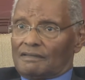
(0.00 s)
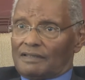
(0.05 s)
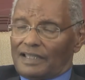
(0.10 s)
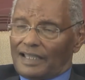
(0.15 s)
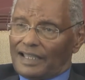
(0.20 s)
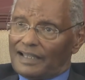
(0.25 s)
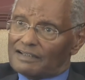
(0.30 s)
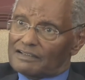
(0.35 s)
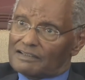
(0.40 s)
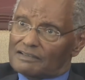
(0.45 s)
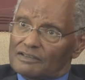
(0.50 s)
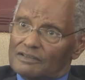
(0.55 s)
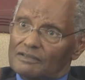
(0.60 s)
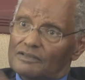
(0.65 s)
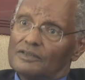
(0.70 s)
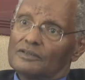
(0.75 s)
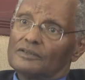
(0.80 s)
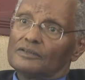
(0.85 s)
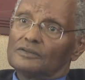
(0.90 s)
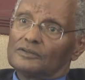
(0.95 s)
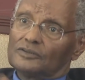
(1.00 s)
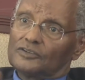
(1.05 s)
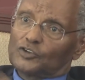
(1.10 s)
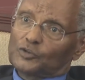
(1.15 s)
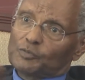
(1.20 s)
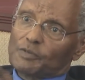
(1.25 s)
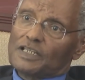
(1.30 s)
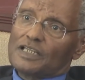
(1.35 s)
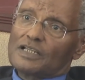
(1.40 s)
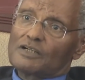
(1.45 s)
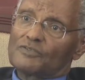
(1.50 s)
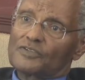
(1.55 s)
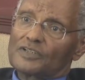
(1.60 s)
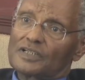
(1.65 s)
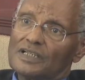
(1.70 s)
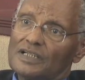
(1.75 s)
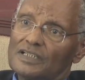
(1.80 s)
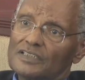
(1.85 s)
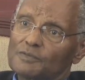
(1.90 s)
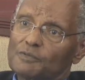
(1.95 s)
And speaking of the
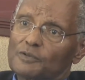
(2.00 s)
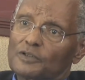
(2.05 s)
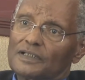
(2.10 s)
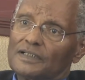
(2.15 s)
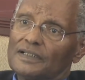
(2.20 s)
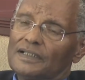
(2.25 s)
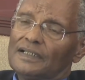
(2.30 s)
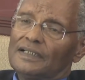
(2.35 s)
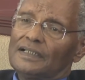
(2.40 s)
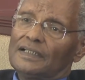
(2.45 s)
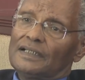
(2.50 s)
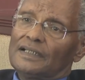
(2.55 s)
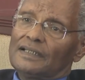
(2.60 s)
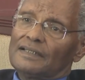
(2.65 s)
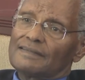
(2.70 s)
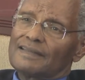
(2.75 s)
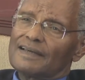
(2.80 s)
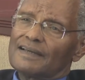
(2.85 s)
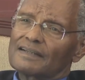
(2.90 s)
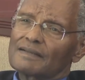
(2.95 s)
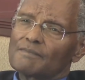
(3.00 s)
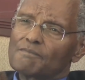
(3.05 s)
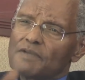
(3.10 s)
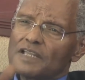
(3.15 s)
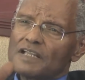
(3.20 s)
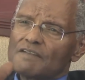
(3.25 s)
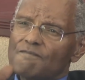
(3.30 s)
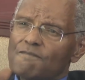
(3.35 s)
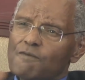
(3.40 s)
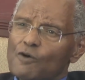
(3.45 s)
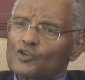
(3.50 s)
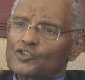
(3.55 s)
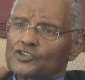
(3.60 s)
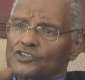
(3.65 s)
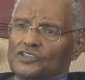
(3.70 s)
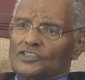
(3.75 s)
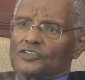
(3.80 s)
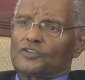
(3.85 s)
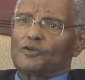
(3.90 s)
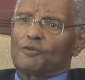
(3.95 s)
diaspora, they are a big force
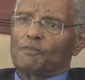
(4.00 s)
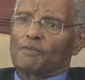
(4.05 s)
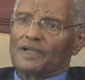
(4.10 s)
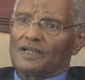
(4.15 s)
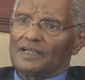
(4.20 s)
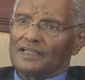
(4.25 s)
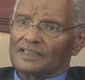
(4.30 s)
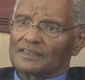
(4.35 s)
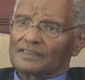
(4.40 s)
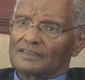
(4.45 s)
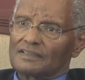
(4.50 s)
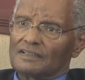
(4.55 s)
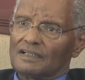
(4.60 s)
Ethiopia has.